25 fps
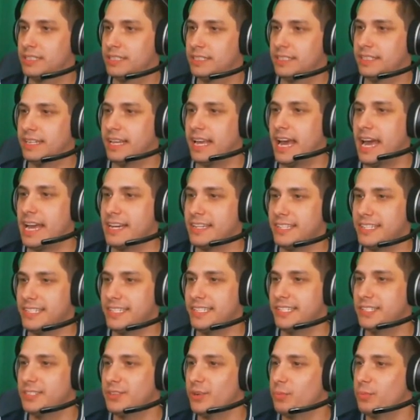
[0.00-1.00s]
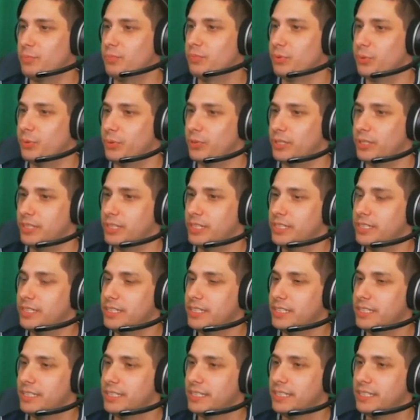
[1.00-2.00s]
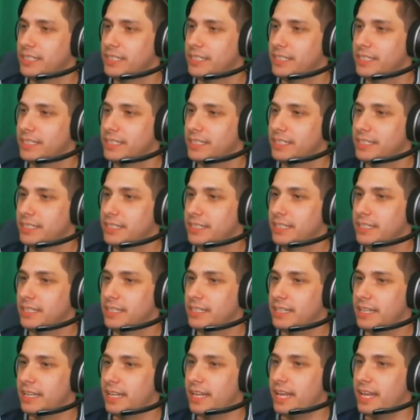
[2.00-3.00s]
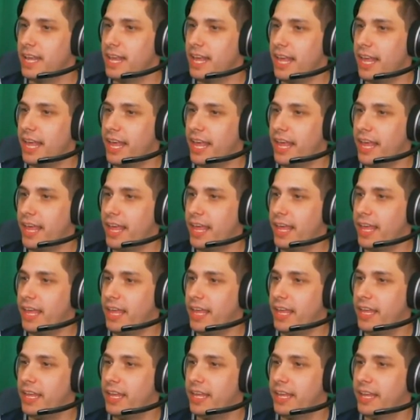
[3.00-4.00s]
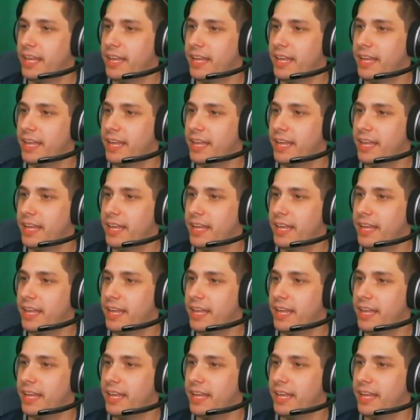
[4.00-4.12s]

Gosh, this is so brutal. Ugh.